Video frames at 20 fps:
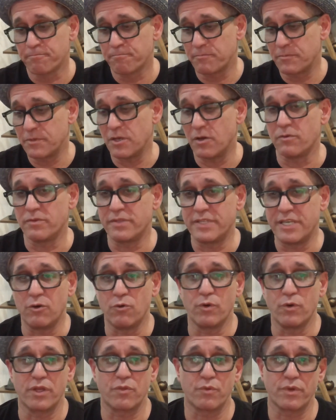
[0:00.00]
deal
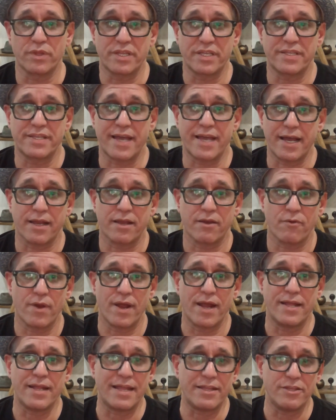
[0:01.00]
with the tech,
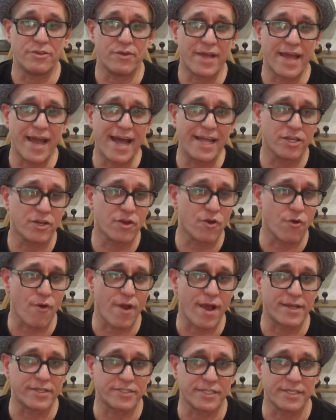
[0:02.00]
right? And you
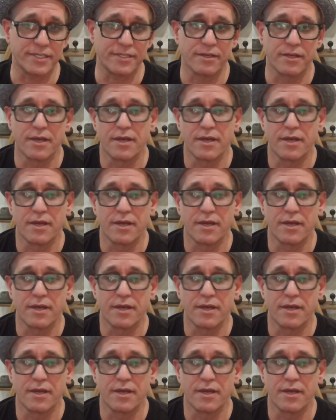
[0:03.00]
categorize it,